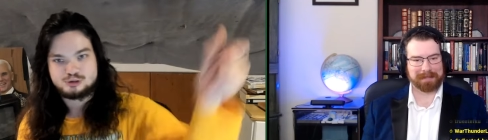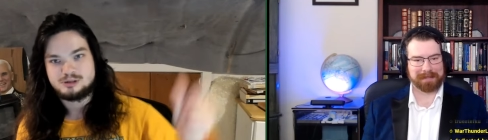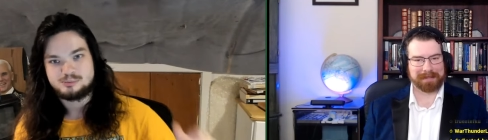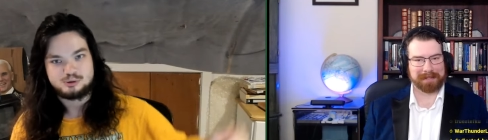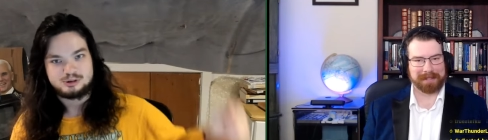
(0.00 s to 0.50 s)

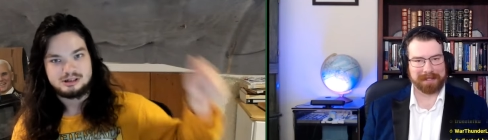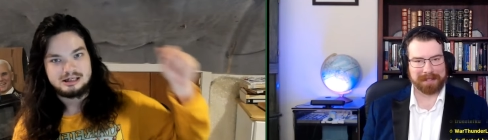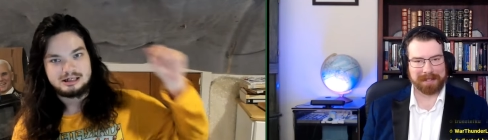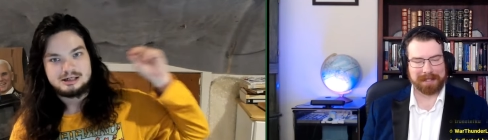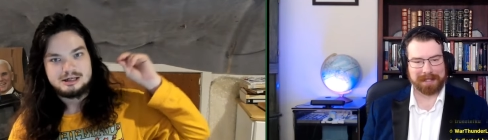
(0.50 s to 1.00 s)
Speaker 1: people to get
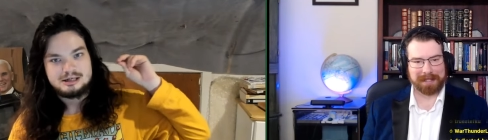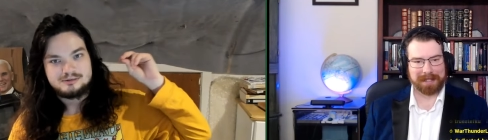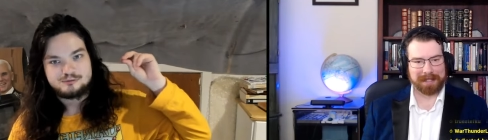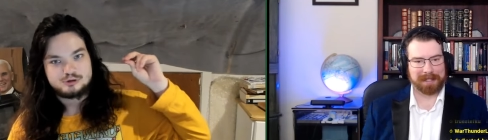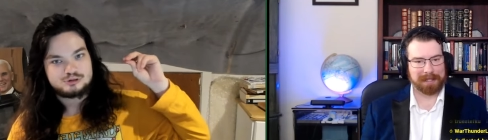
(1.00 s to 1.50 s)
like
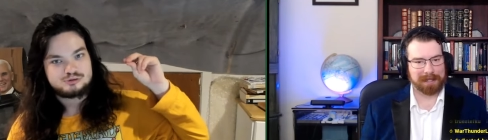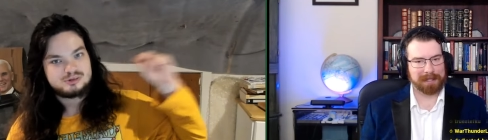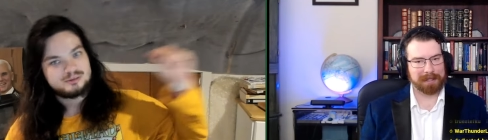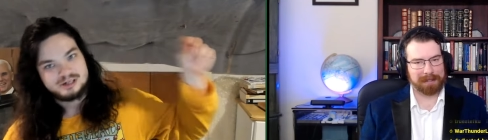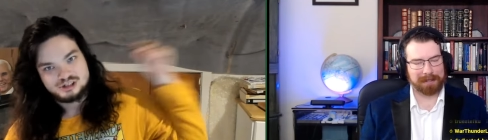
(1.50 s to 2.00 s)
first three
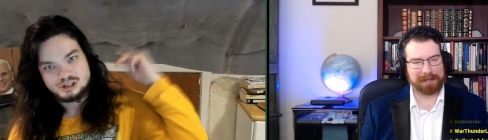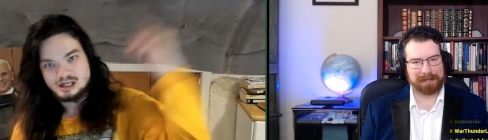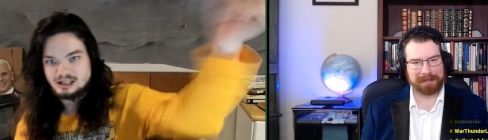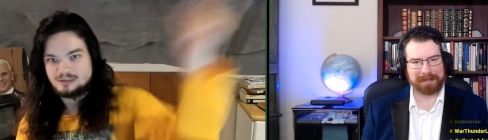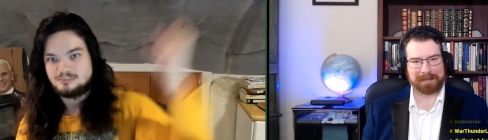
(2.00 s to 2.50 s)
minutes you got
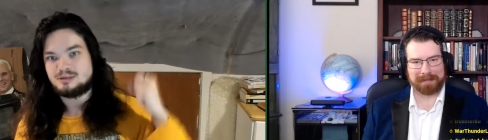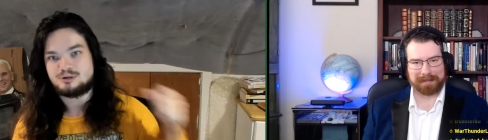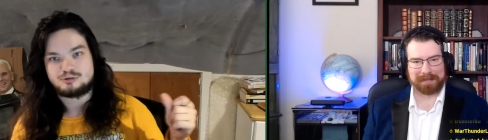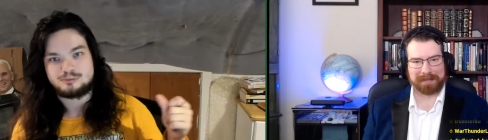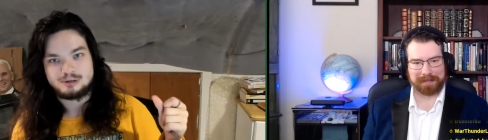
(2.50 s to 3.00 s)
like a meme in
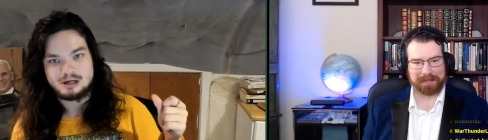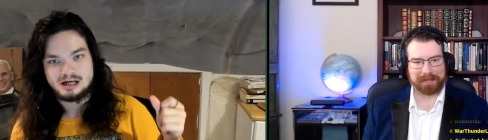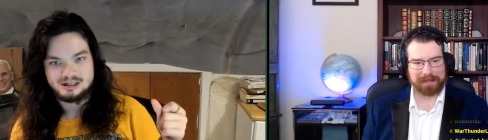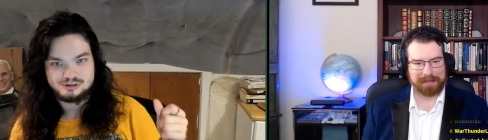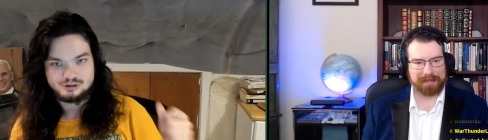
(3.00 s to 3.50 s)
the
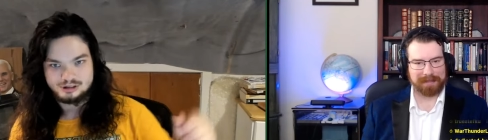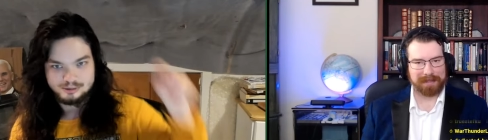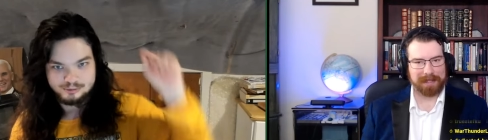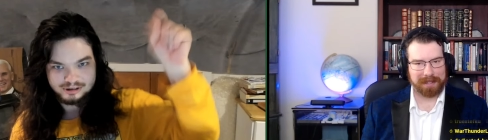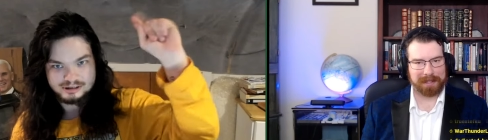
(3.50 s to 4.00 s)
reply, so you can get
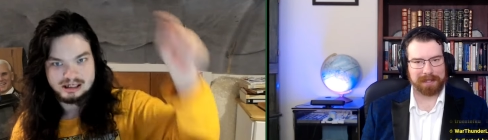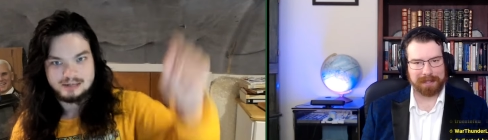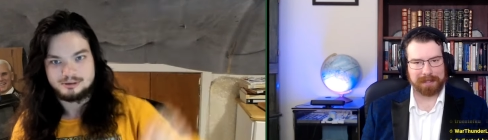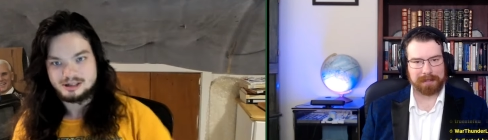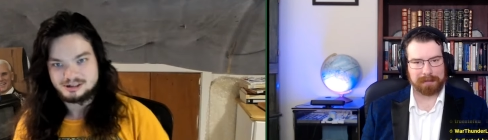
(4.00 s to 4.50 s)
one of the top
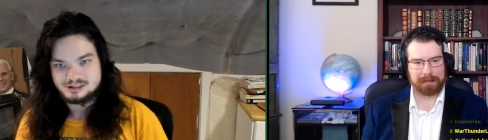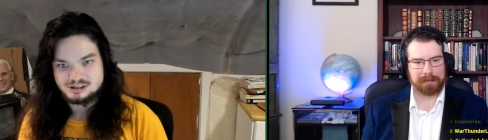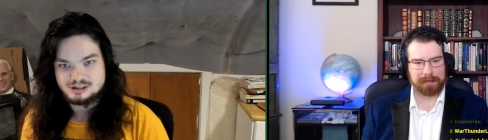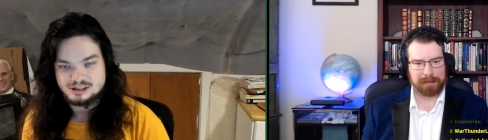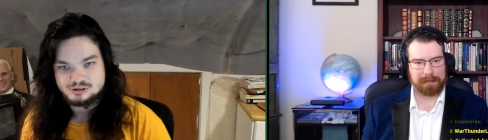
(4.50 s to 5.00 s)
likes. That's
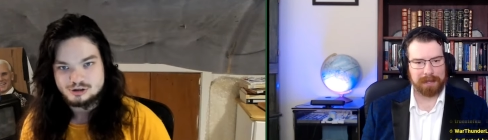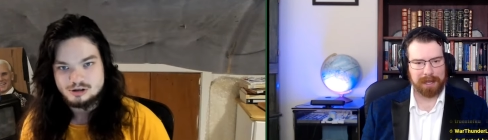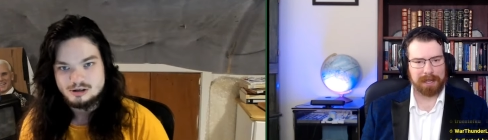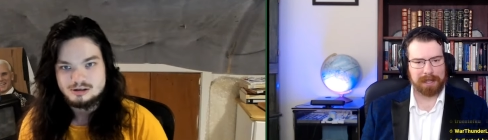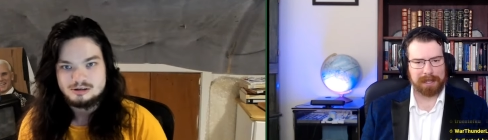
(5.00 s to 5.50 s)
that's your
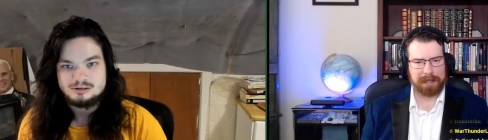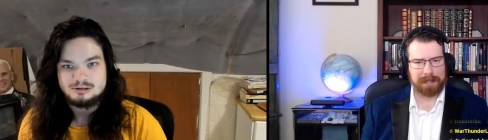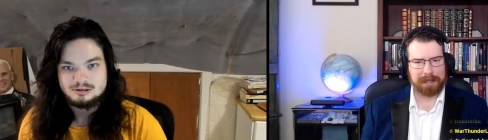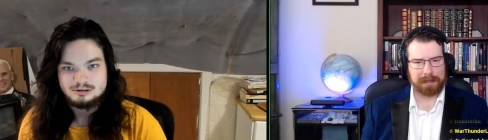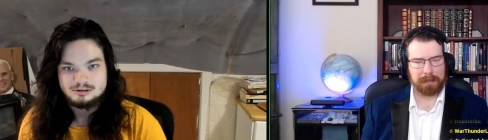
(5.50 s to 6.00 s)
goal.
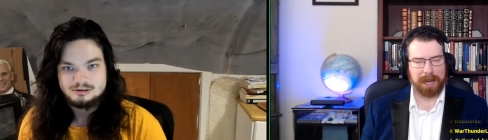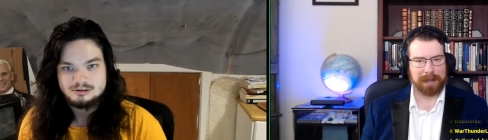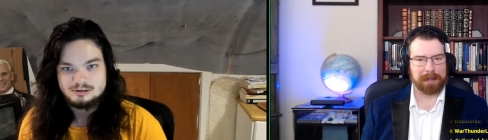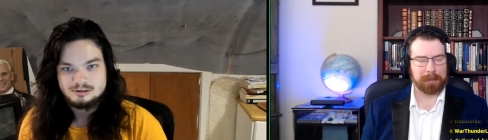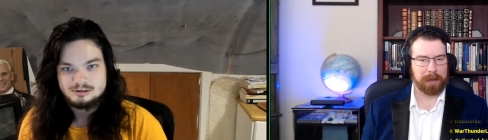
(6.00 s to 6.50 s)

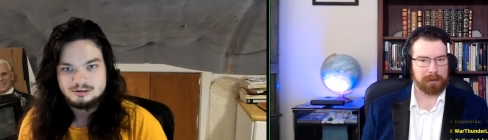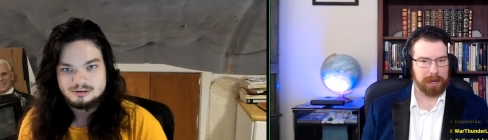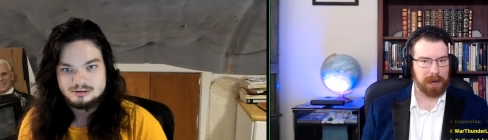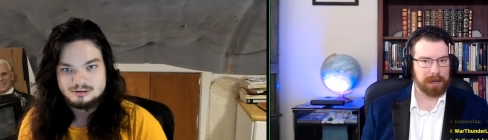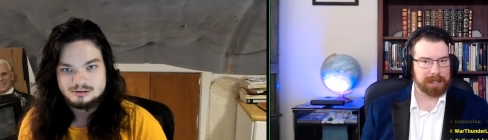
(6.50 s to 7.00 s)
Speaker 2: Well, with
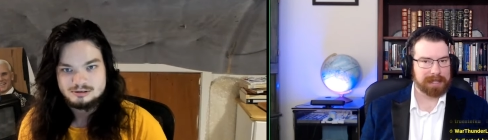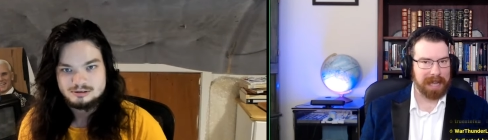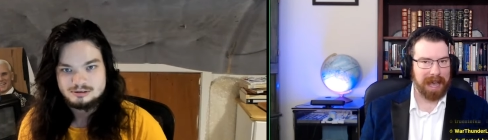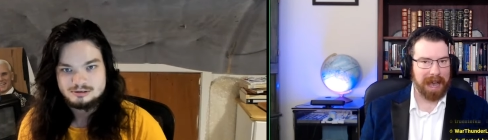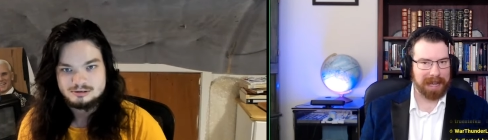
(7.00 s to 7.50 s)
regards
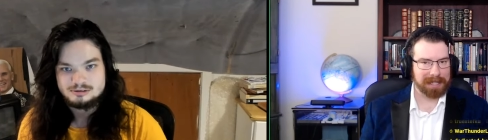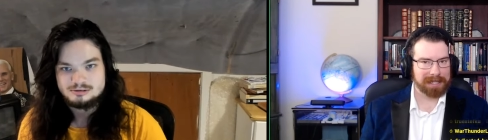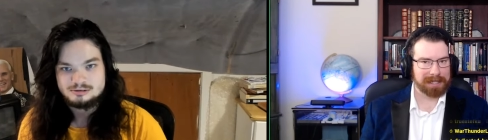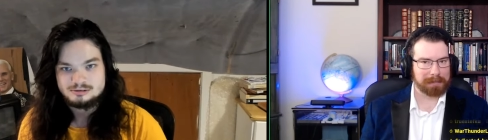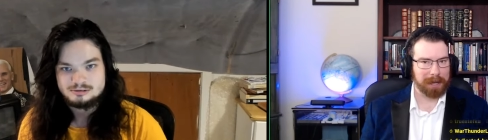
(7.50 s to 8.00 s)
to
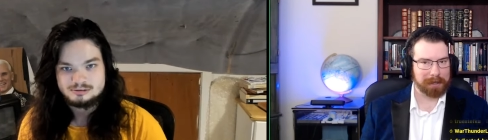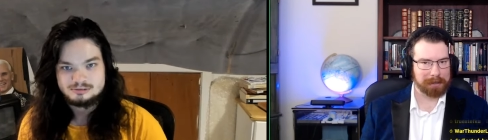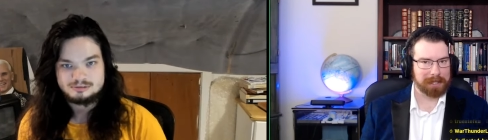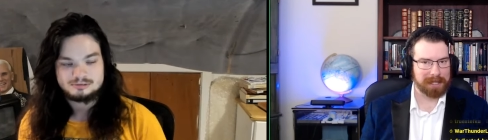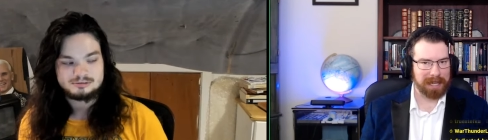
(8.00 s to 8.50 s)
X
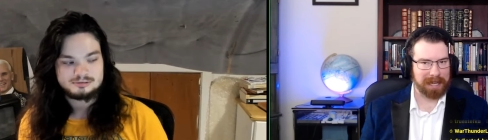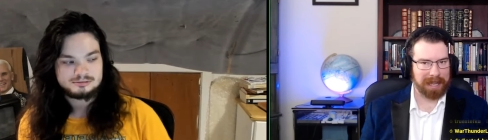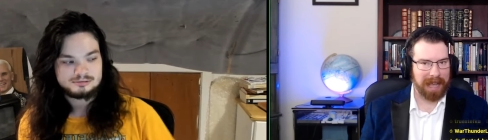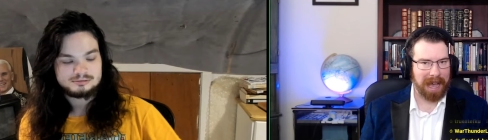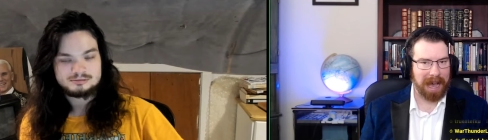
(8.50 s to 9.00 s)
posting,
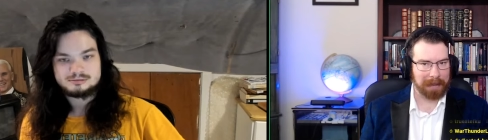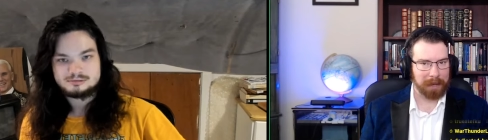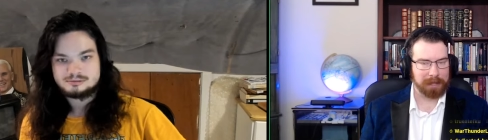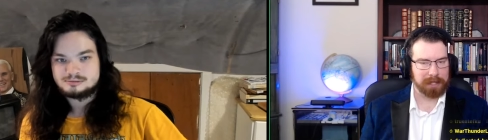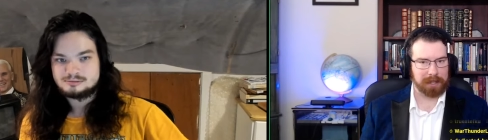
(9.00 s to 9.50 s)
yeah, I'm
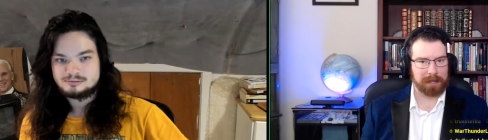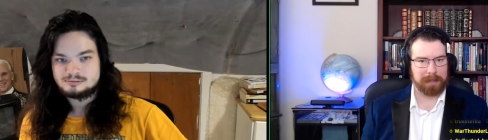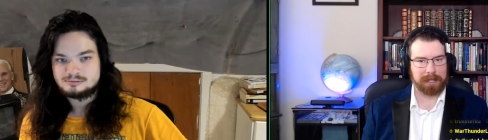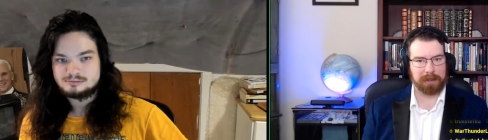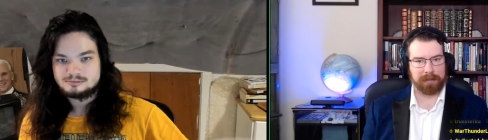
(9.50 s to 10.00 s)
also going to
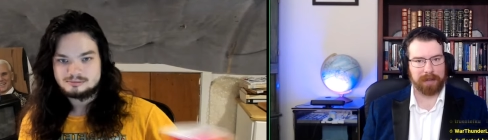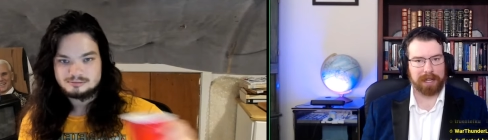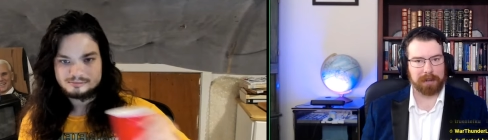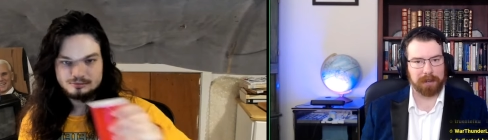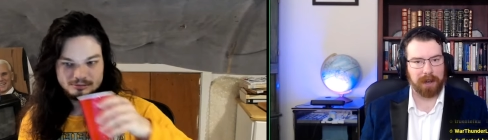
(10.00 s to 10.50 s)
be doing
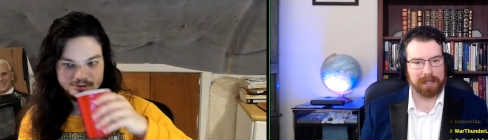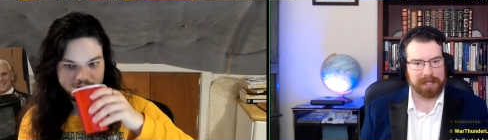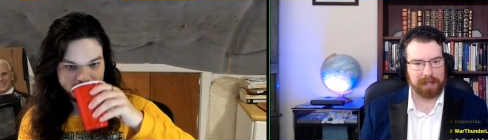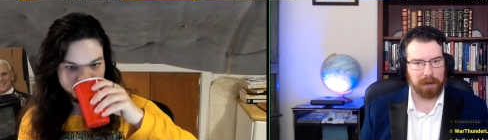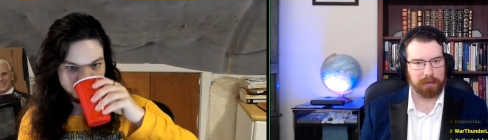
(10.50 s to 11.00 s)
video
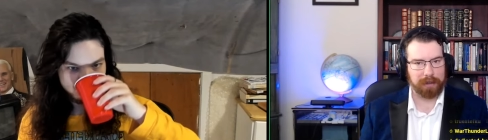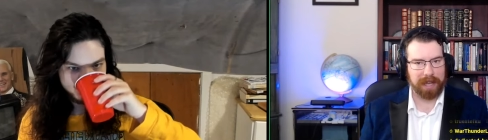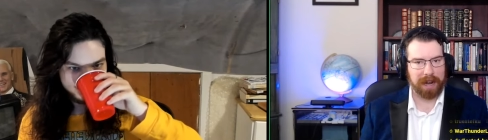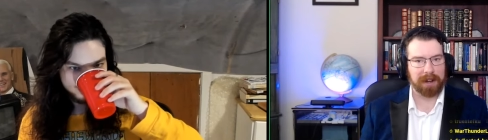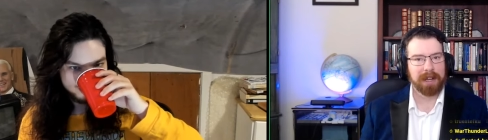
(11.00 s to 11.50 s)
content over
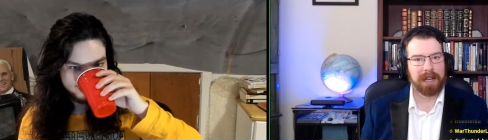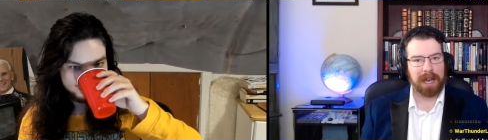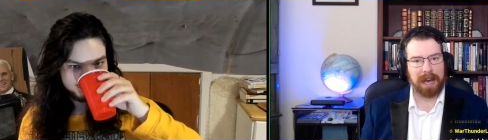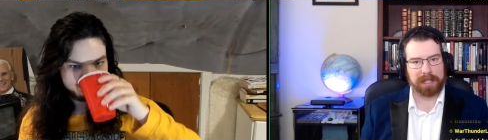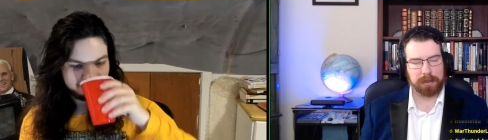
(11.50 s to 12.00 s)
there. Uh,